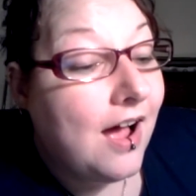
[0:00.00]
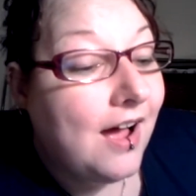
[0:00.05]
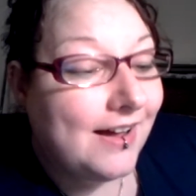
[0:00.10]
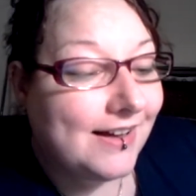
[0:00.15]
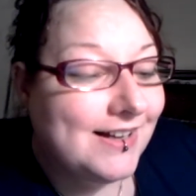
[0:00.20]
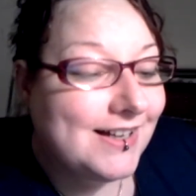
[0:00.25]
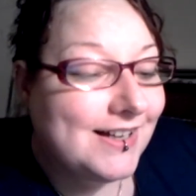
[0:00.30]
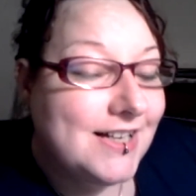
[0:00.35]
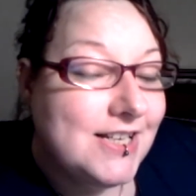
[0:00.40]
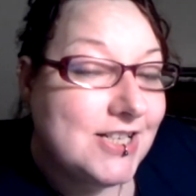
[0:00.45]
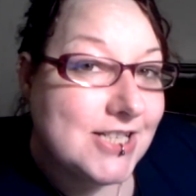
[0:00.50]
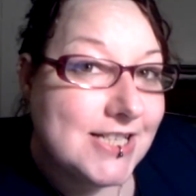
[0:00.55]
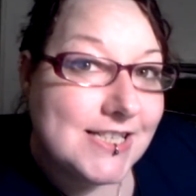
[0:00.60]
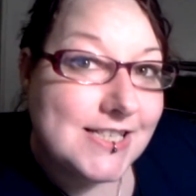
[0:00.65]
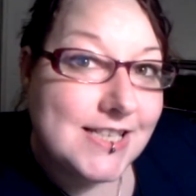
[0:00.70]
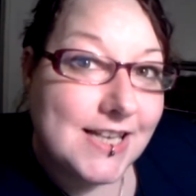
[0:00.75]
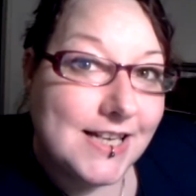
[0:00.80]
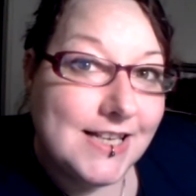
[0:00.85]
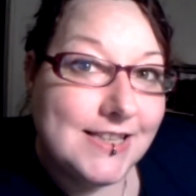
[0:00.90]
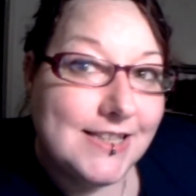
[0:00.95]
I just
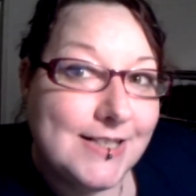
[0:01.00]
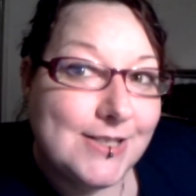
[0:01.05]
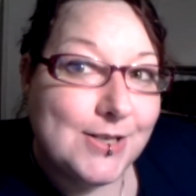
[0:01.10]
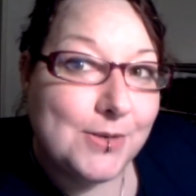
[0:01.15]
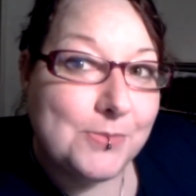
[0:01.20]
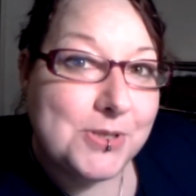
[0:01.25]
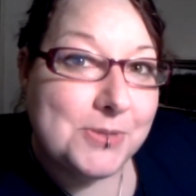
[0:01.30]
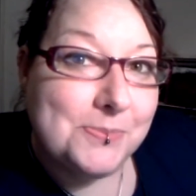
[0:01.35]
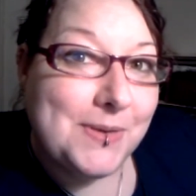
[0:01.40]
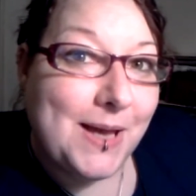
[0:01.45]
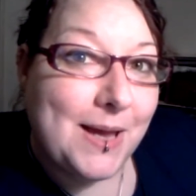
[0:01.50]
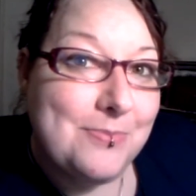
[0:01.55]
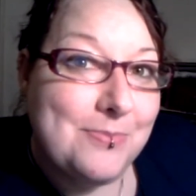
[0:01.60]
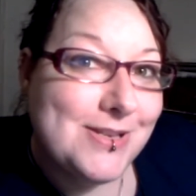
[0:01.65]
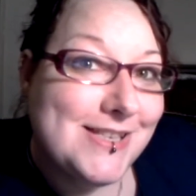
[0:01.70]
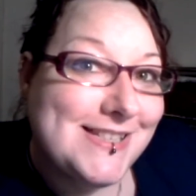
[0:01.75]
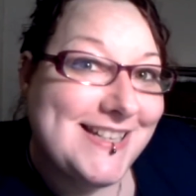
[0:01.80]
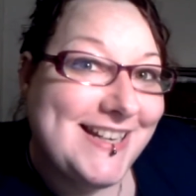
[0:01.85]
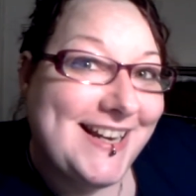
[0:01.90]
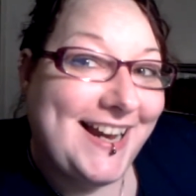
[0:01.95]
signed the adoption
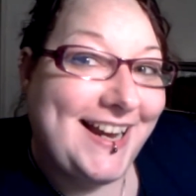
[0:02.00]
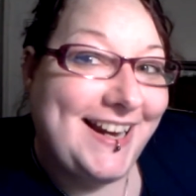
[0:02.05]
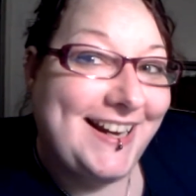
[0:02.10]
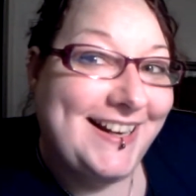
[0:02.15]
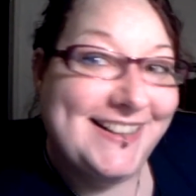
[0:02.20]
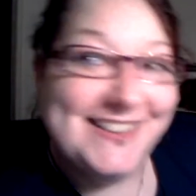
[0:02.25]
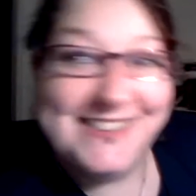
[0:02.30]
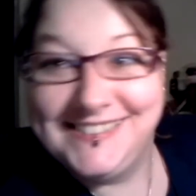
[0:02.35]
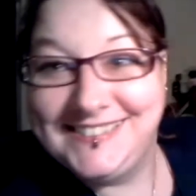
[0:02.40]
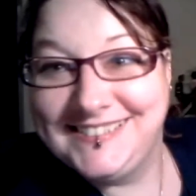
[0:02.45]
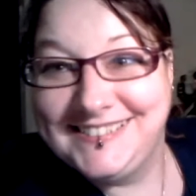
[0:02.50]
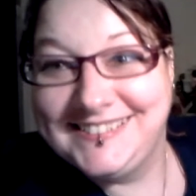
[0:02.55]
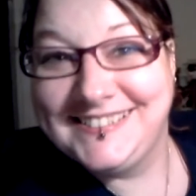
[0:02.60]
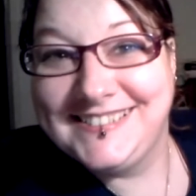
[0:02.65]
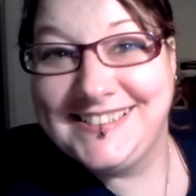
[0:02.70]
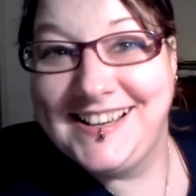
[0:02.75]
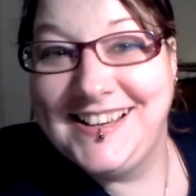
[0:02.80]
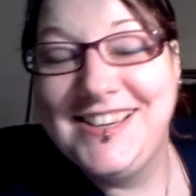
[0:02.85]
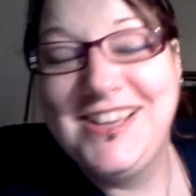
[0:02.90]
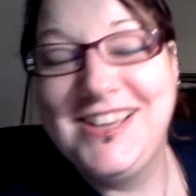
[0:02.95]
papers today.
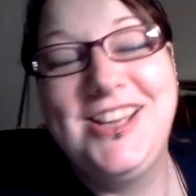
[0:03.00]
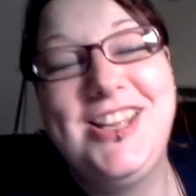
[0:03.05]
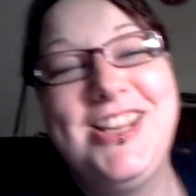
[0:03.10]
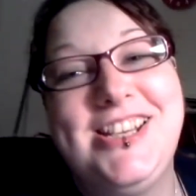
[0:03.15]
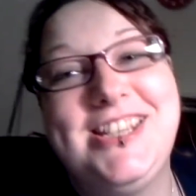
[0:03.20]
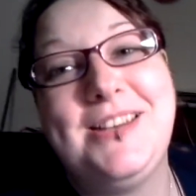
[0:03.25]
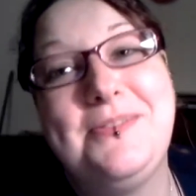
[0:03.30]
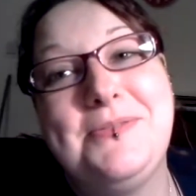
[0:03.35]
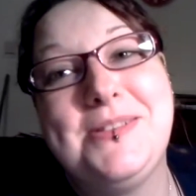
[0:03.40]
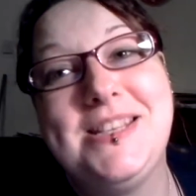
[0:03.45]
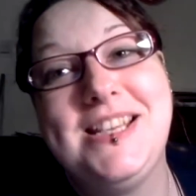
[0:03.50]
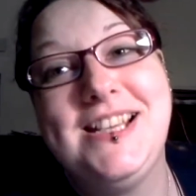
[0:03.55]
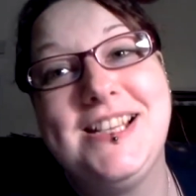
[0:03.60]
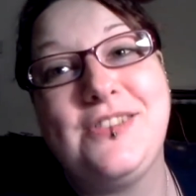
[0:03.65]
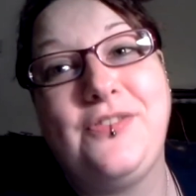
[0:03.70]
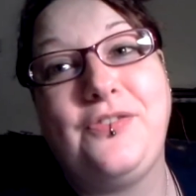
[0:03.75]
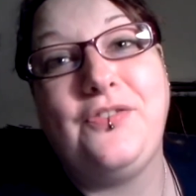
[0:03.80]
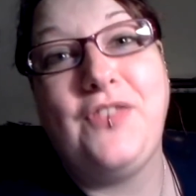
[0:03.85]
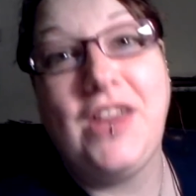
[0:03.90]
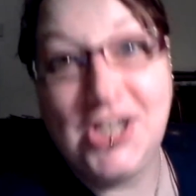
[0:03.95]
Gypsy is
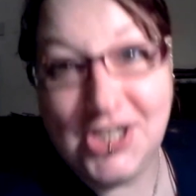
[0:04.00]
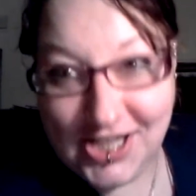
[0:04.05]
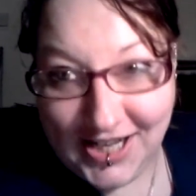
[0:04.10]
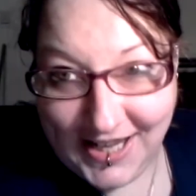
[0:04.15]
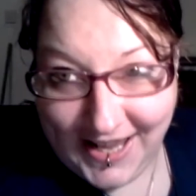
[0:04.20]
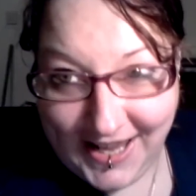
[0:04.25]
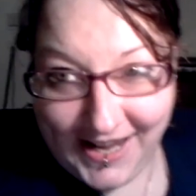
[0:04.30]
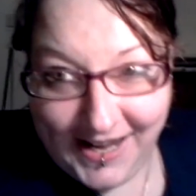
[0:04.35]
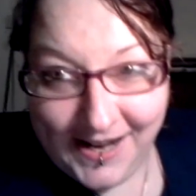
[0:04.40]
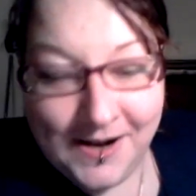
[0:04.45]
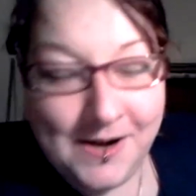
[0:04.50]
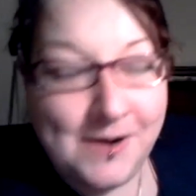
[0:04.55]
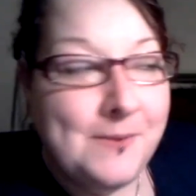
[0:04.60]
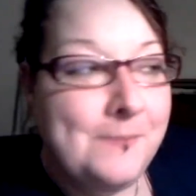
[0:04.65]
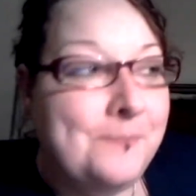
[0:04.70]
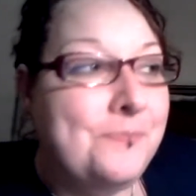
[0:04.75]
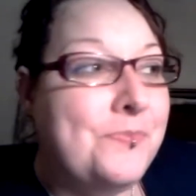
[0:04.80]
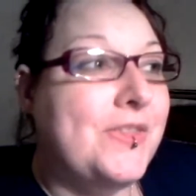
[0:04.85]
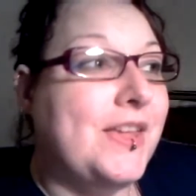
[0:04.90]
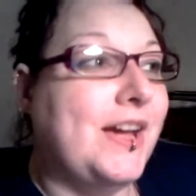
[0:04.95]
officially
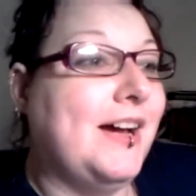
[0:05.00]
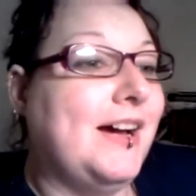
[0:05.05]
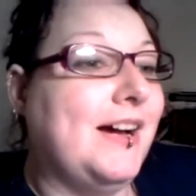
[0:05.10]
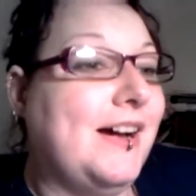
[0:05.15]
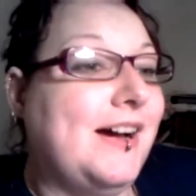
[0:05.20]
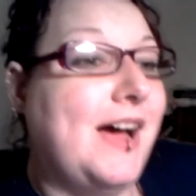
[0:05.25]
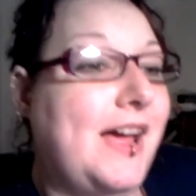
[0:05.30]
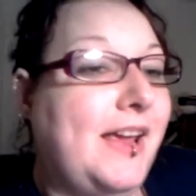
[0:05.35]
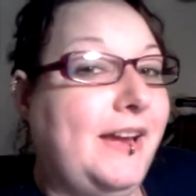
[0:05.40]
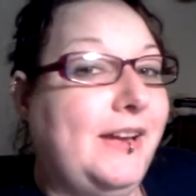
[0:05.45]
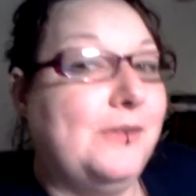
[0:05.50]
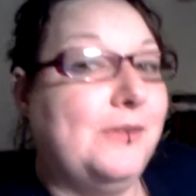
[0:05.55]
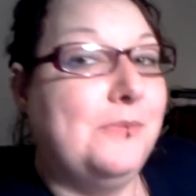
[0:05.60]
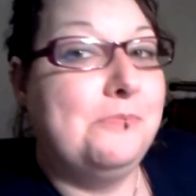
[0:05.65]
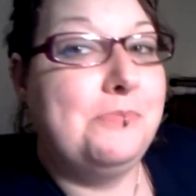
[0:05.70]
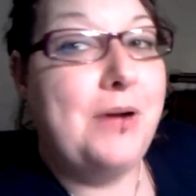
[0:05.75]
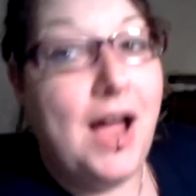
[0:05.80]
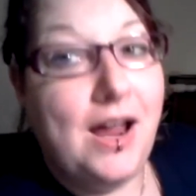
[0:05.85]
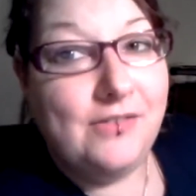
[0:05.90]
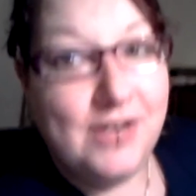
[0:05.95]
uh, a
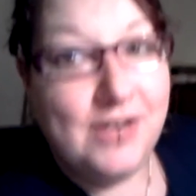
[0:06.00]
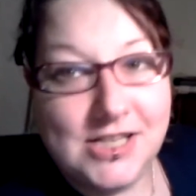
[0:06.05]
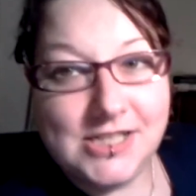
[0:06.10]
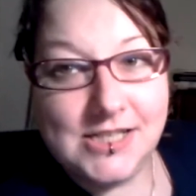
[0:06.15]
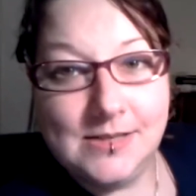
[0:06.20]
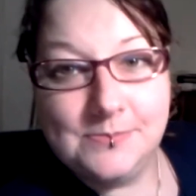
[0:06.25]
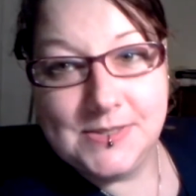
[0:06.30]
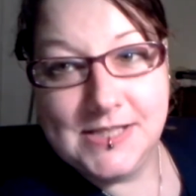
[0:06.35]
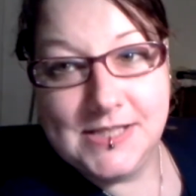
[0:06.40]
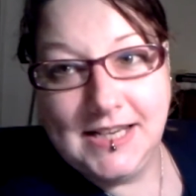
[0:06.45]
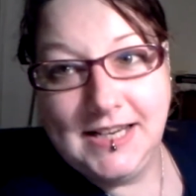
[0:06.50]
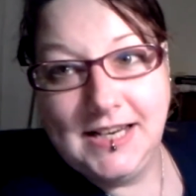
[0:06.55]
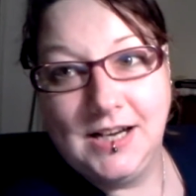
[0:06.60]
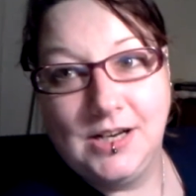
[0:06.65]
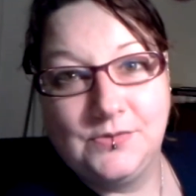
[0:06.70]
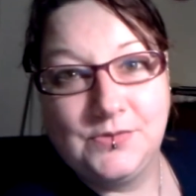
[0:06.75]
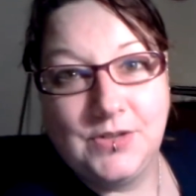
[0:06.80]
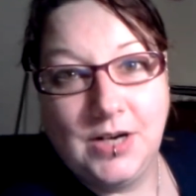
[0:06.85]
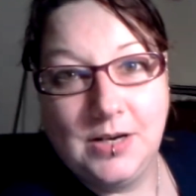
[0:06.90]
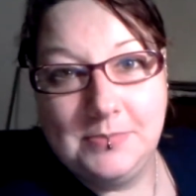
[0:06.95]
pirate gypsy
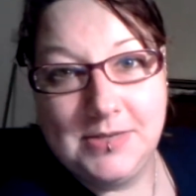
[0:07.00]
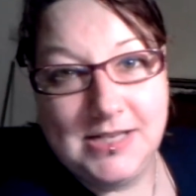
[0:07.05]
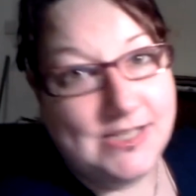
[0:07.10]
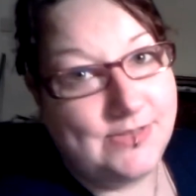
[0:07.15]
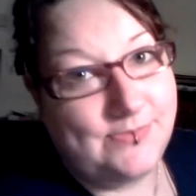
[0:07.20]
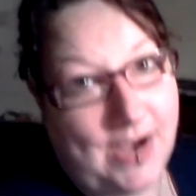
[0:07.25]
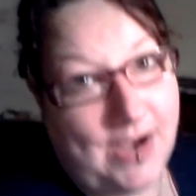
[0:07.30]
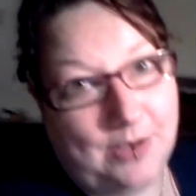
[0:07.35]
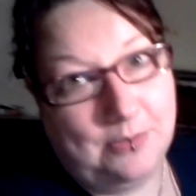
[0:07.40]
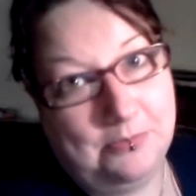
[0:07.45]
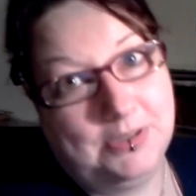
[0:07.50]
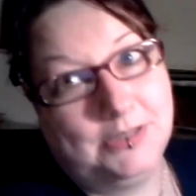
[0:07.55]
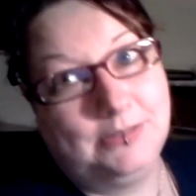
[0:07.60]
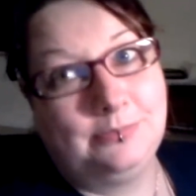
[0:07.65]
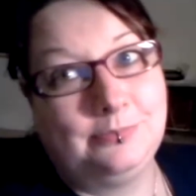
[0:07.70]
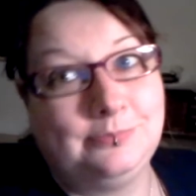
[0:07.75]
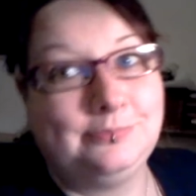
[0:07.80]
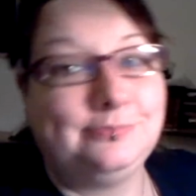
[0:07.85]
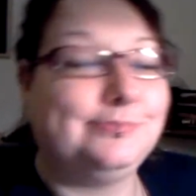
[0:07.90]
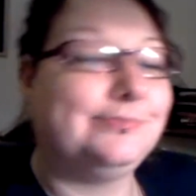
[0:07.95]
of Rhomany's realm.
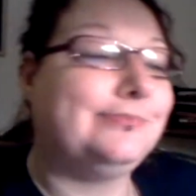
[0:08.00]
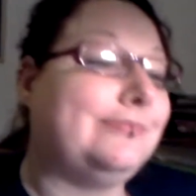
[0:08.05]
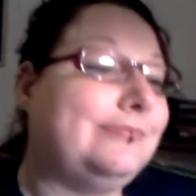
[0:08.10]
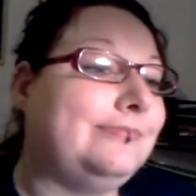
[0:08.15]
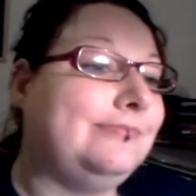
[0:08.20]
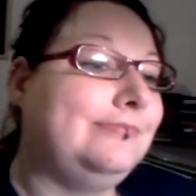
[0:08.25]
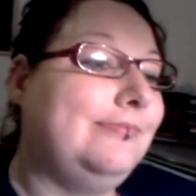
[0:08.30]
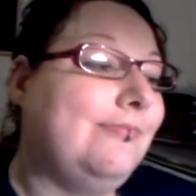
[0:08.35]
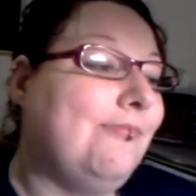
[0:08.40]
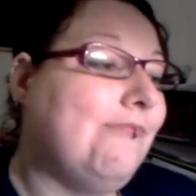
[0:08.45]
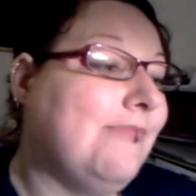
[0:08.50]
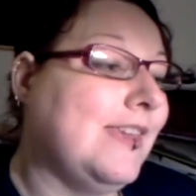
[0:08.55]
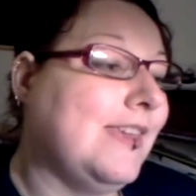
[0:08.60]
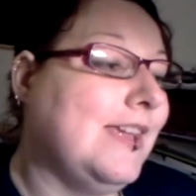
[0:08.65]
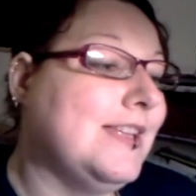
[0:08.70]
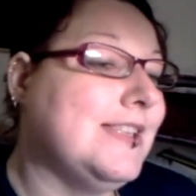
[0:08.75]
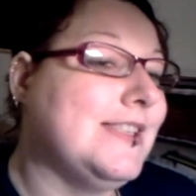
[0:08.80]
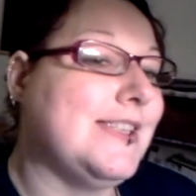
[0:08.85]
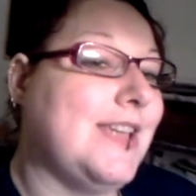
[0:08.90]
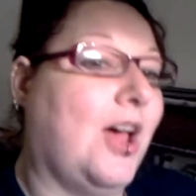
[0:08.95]

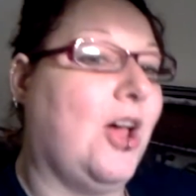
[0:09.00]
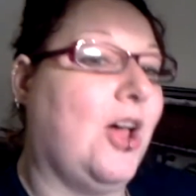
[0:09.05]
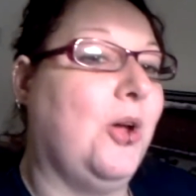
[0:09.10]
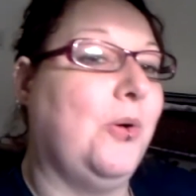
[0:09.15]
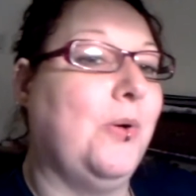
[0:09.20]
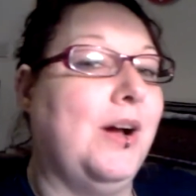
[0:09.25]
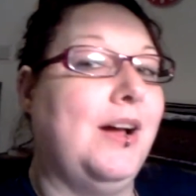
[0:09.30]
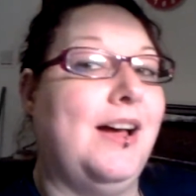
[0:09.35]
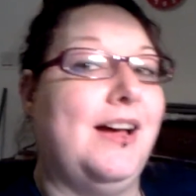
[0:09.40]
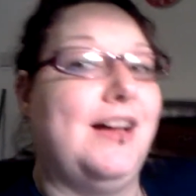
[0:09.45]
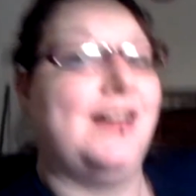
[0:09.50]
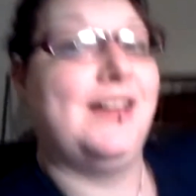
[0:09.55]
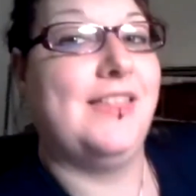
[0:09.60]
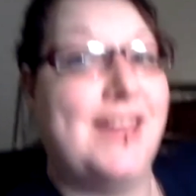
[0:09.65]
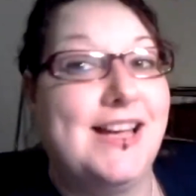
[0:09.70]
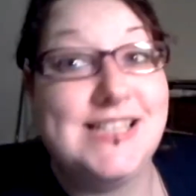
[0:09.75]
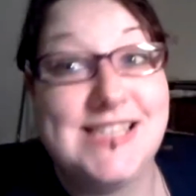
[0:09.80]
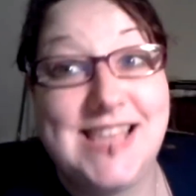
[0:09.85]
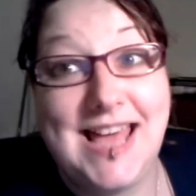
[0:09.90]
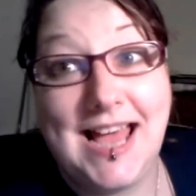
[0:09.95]
So uh,
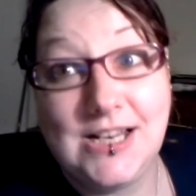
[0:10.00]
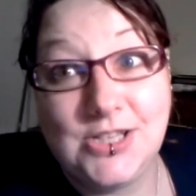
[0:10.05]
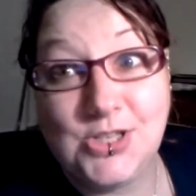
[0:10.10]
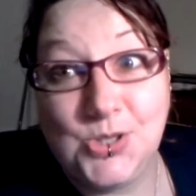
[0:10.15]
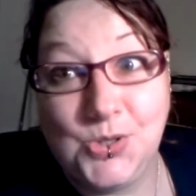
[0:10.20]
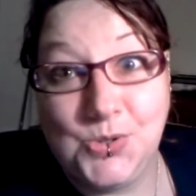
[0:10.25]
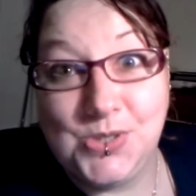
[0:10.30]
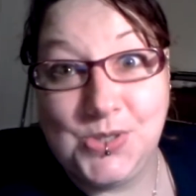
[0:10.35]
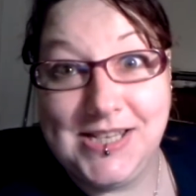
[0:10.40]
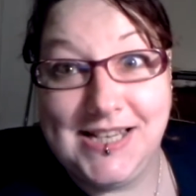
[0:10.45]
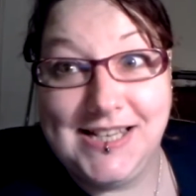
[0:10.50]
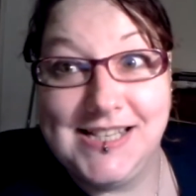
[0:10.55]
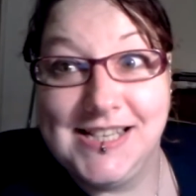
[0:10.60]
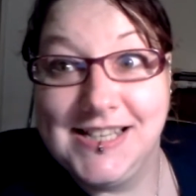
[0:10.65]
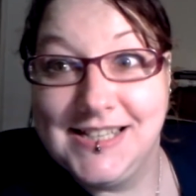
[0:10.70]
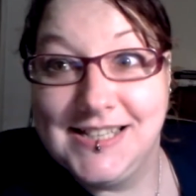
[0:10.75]
that's that sorted.